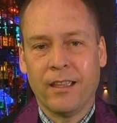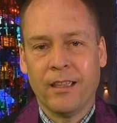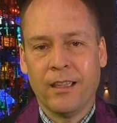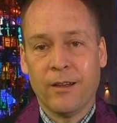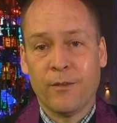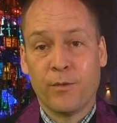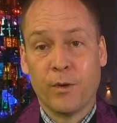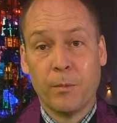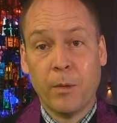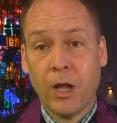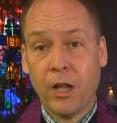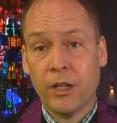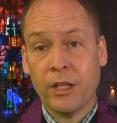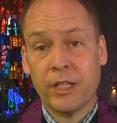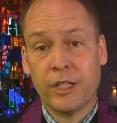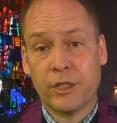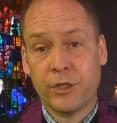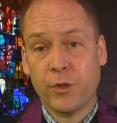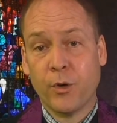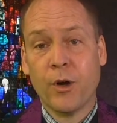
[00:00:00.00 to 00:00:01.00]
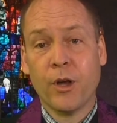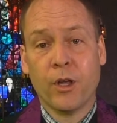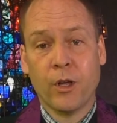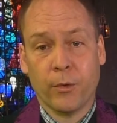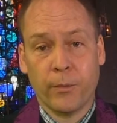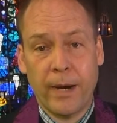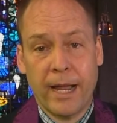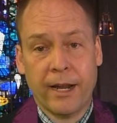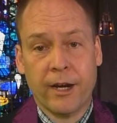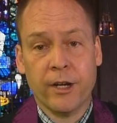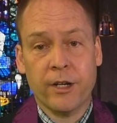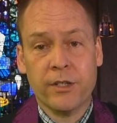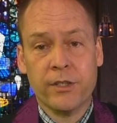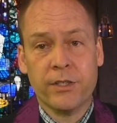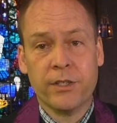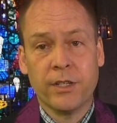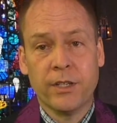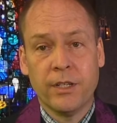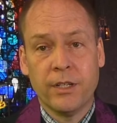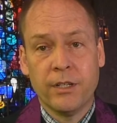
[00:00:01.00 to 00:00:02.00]
From all historical
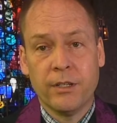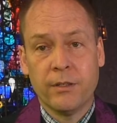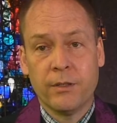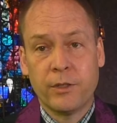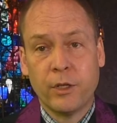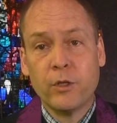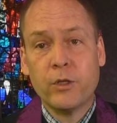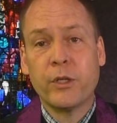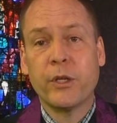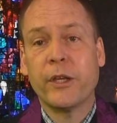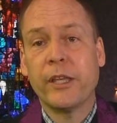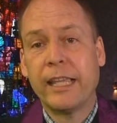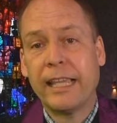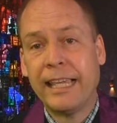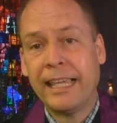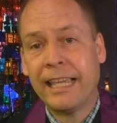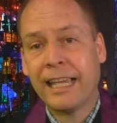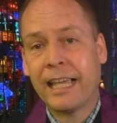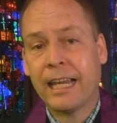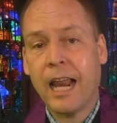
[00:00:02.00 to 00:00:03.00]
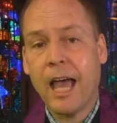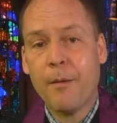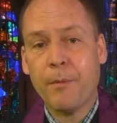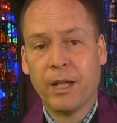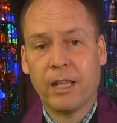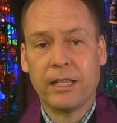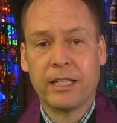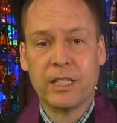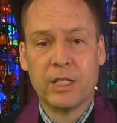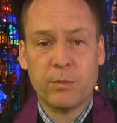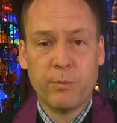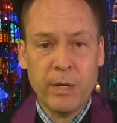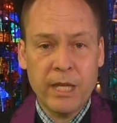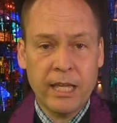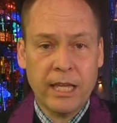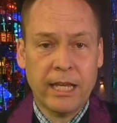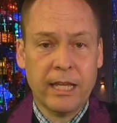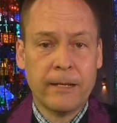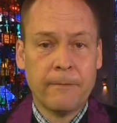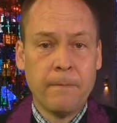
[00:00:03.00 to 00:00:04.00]
records, socioeconomically
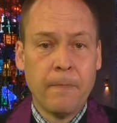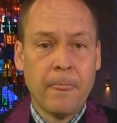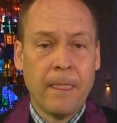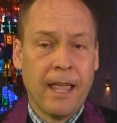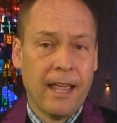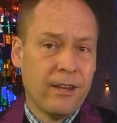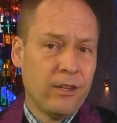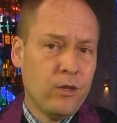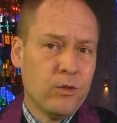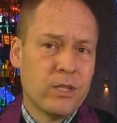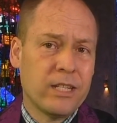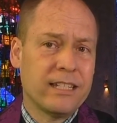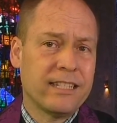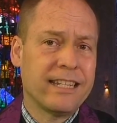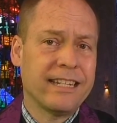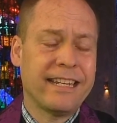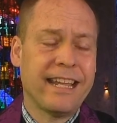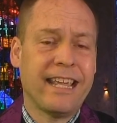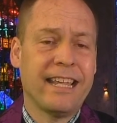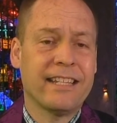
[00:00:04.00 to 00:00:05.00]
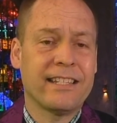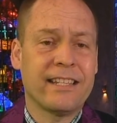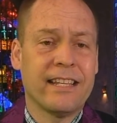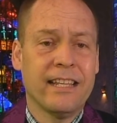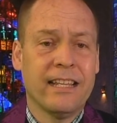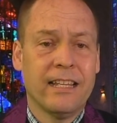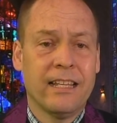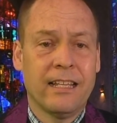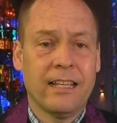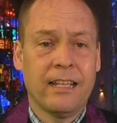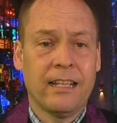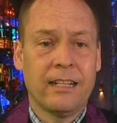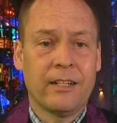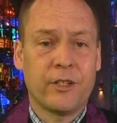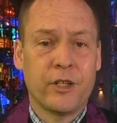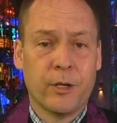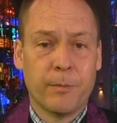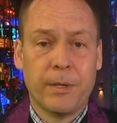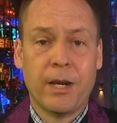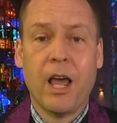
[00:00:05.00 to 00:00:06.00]
speaking, and using today's
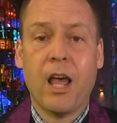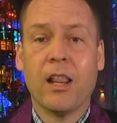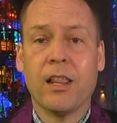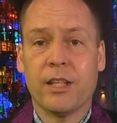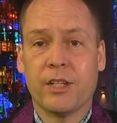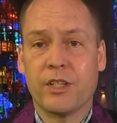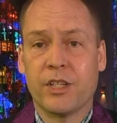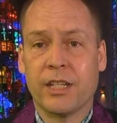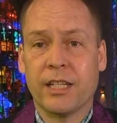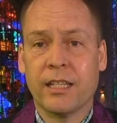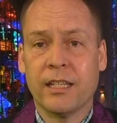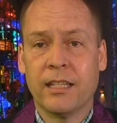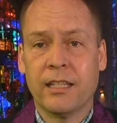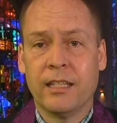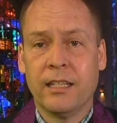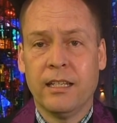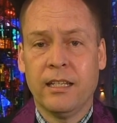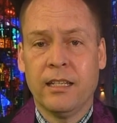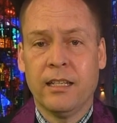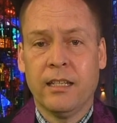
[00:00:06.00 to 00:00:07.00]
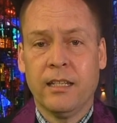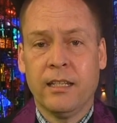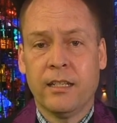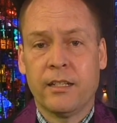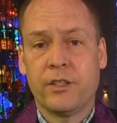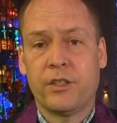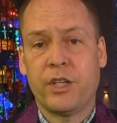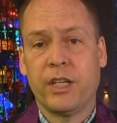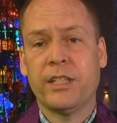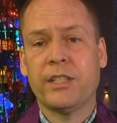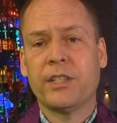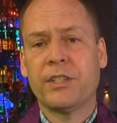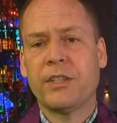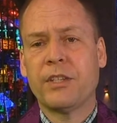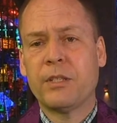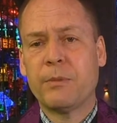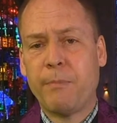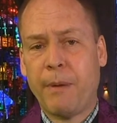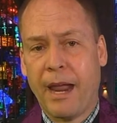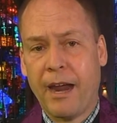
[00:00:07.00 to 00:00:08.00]
terminology,
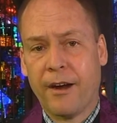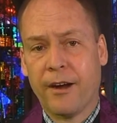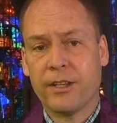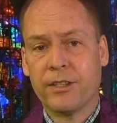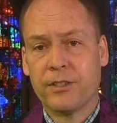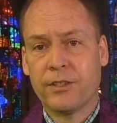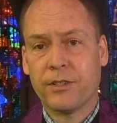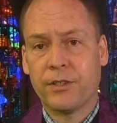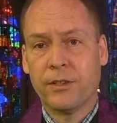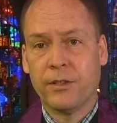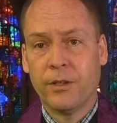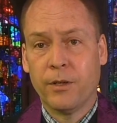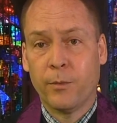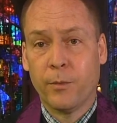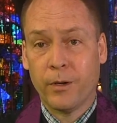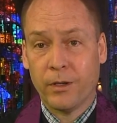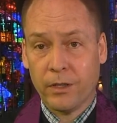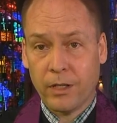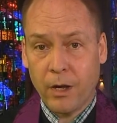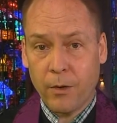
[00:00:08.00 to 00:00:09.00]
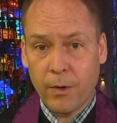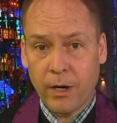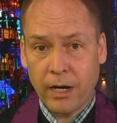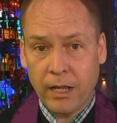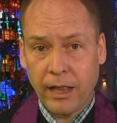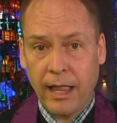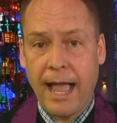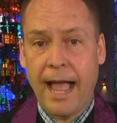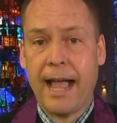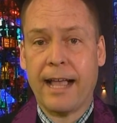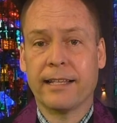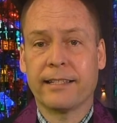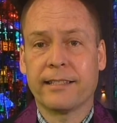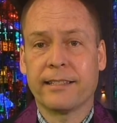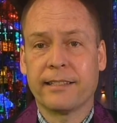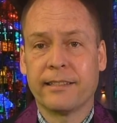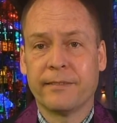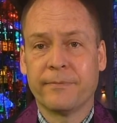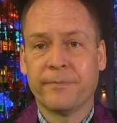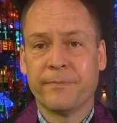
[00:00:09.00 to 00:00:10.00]
Jesus' parents were lower
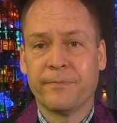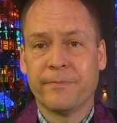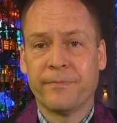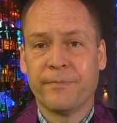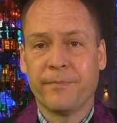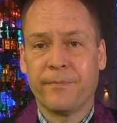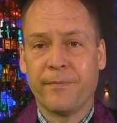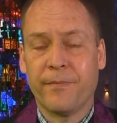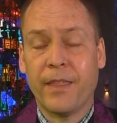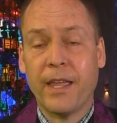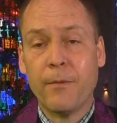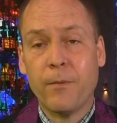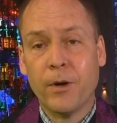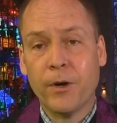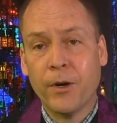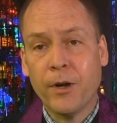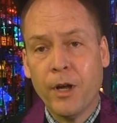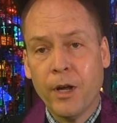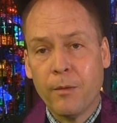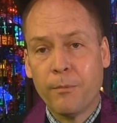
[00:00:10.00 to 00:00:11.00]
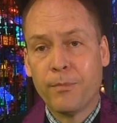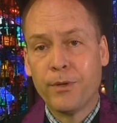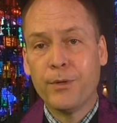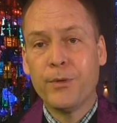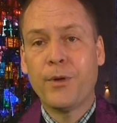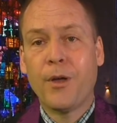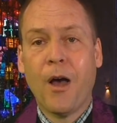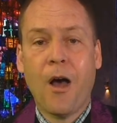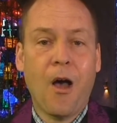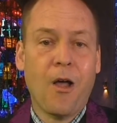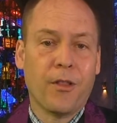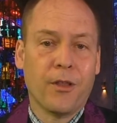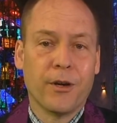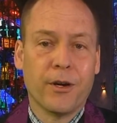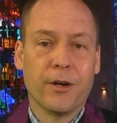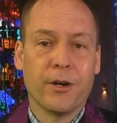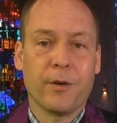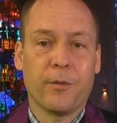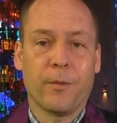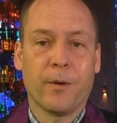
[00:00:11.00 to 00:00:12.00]
class. They were
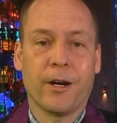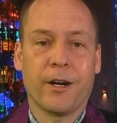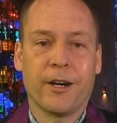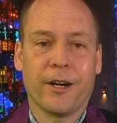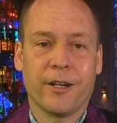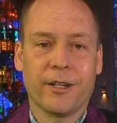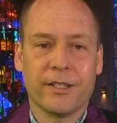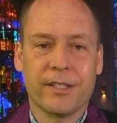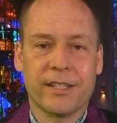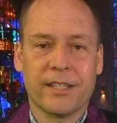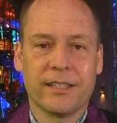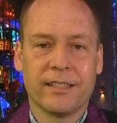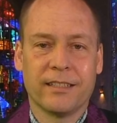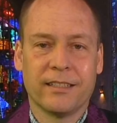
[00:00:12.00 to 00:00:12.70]
blue-collar workers.